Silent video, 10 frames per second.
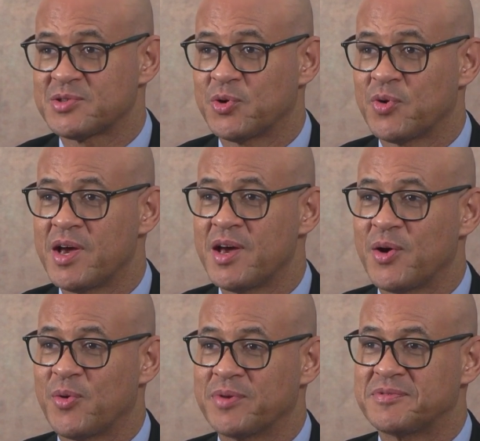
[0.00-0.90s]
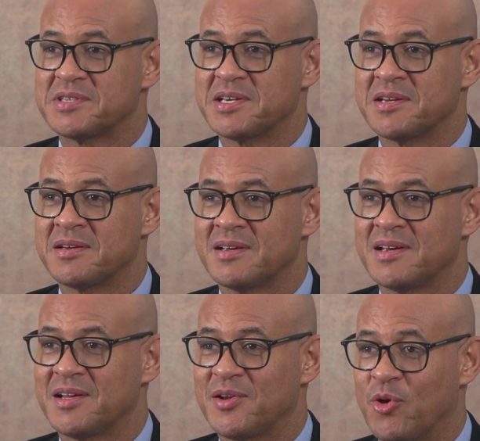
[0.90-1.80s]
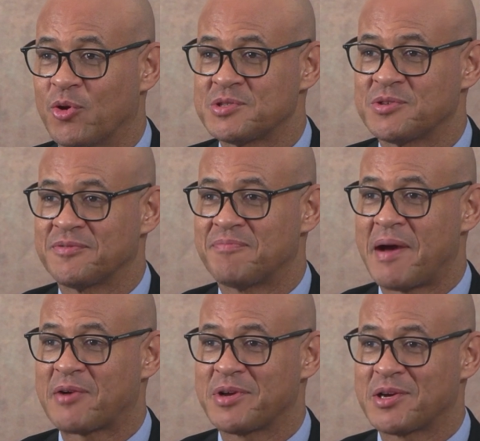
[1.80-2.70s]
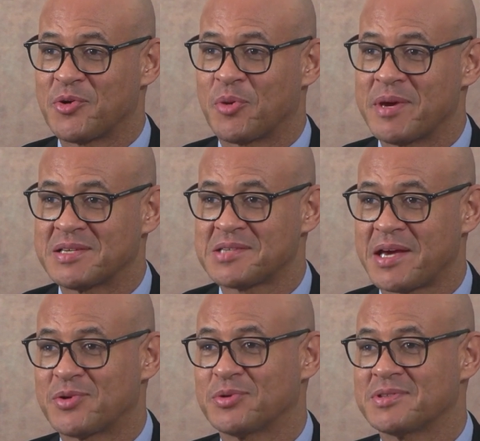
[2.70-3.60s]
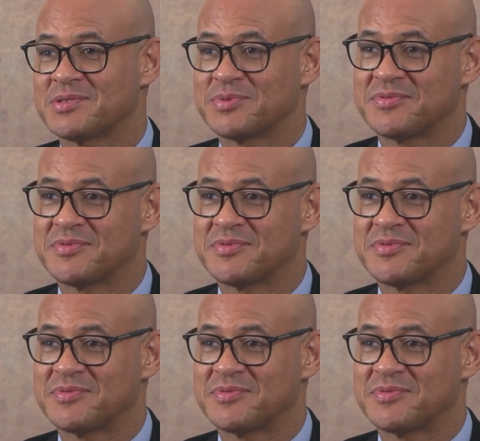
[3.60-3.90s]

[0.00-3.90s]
So we've seen lots of macroeconomic cycles.